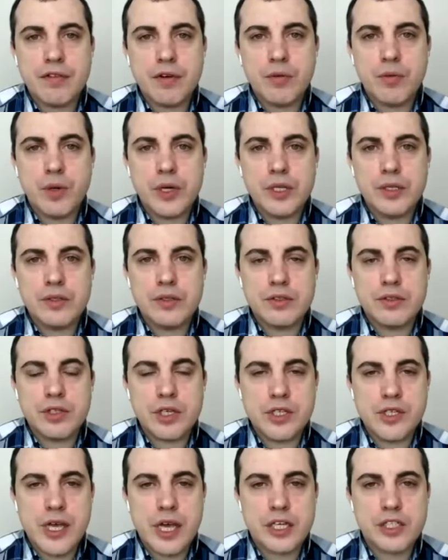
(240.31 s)
with
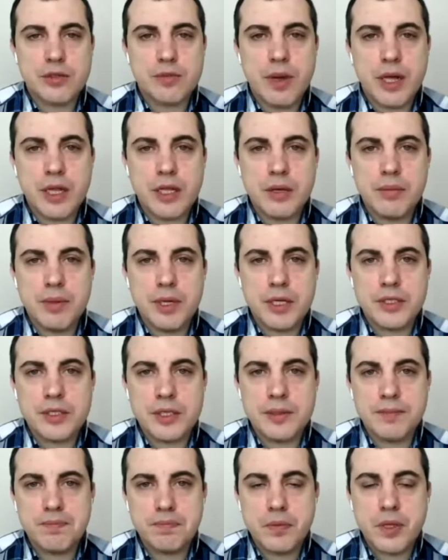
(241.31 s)
transaction
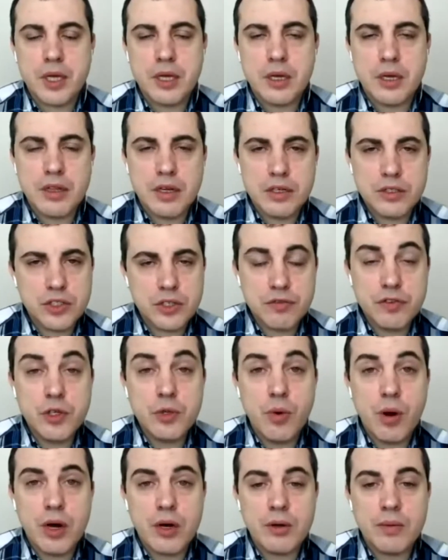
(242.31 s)
malleability. There's a
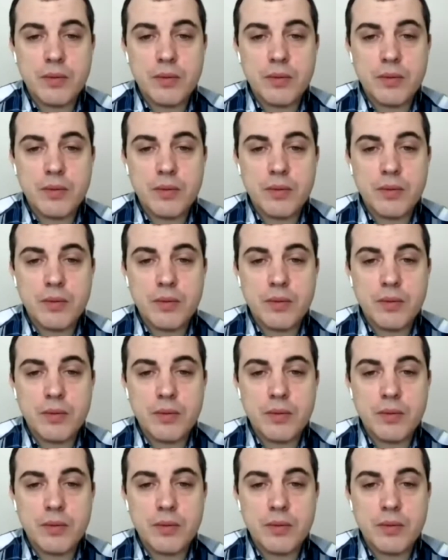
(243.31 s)
few.